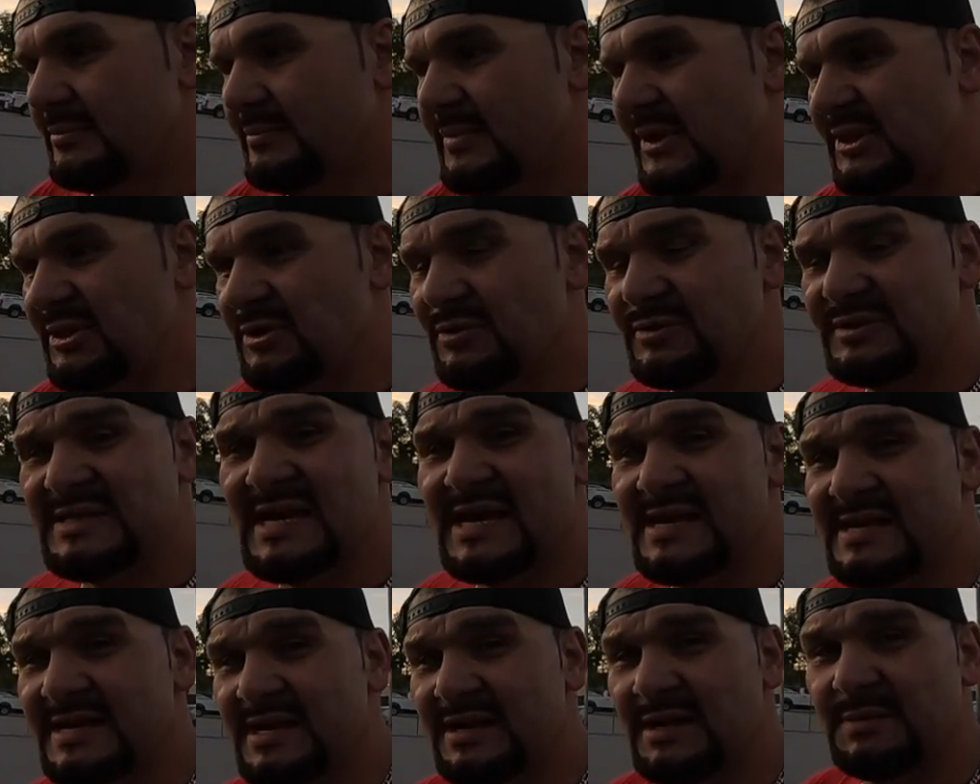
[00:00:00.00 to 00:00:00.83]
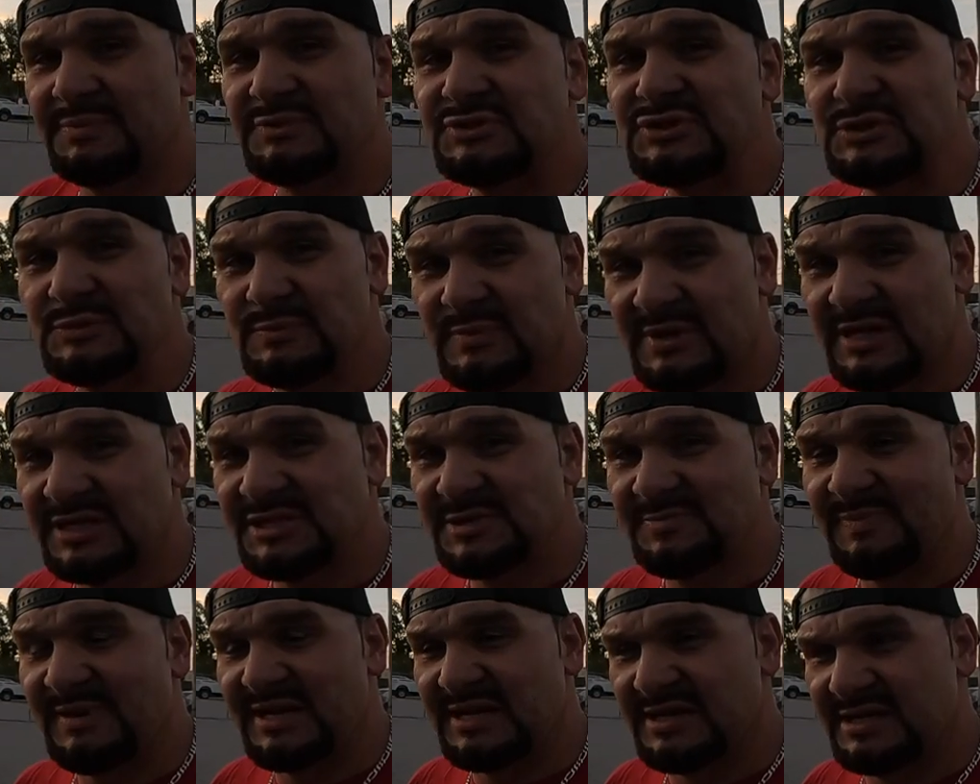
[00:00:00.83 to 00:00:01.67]
But don't tighten it up too
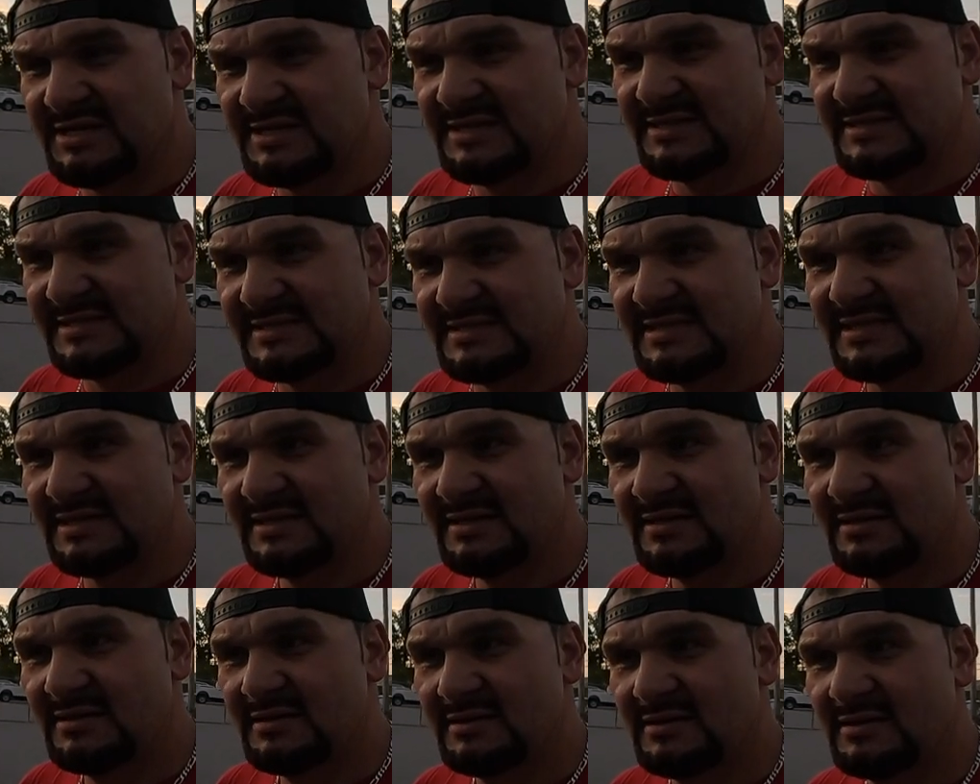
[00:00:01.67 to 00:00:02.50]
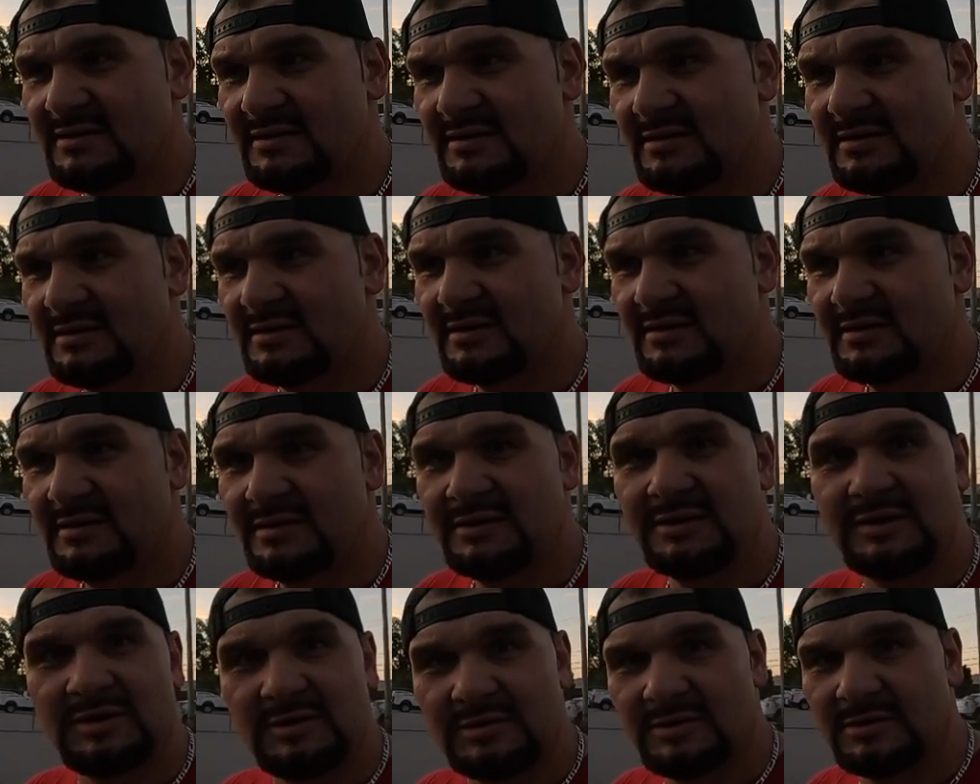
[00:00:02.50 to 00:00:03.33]
much, because
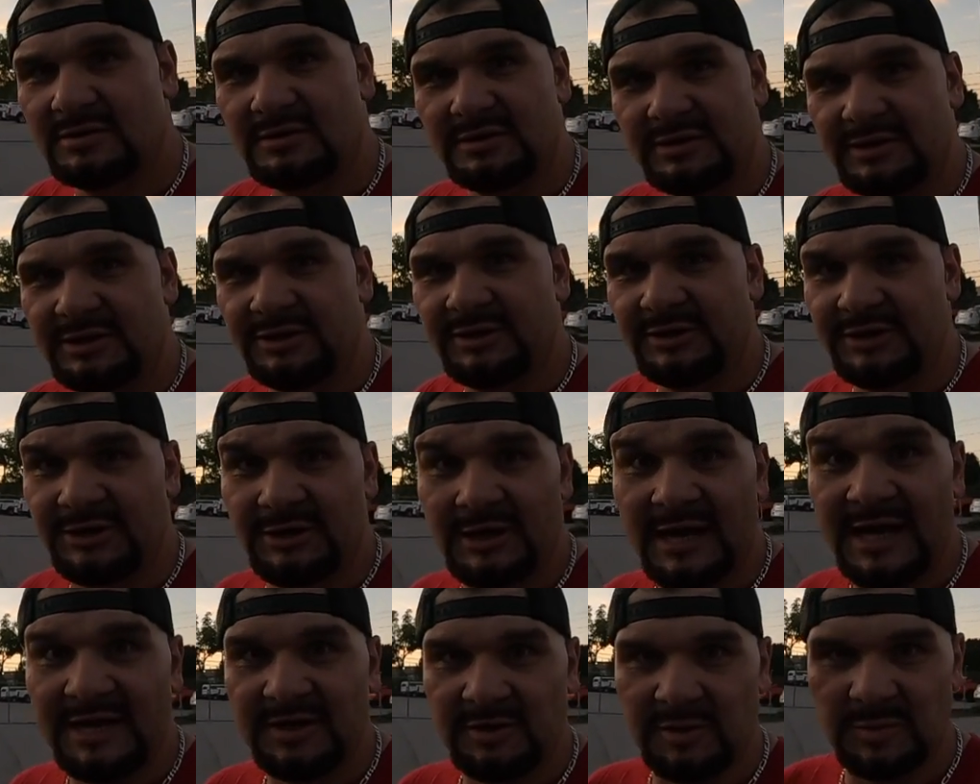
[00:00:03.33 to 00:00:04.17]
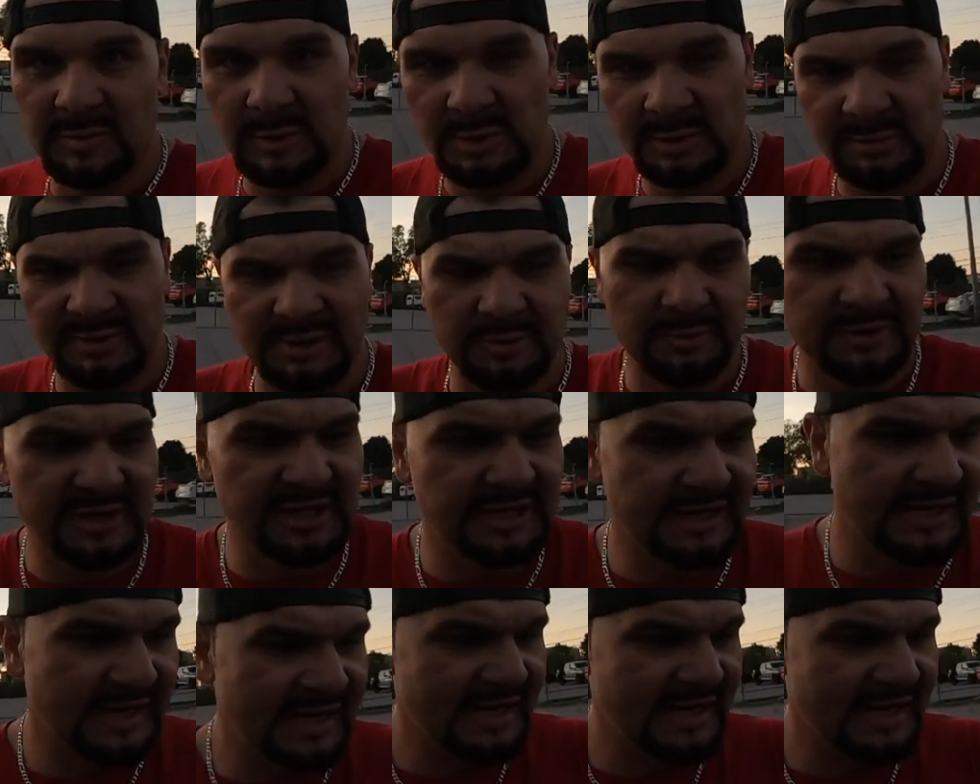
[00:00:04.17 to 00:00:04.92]
your idle will be really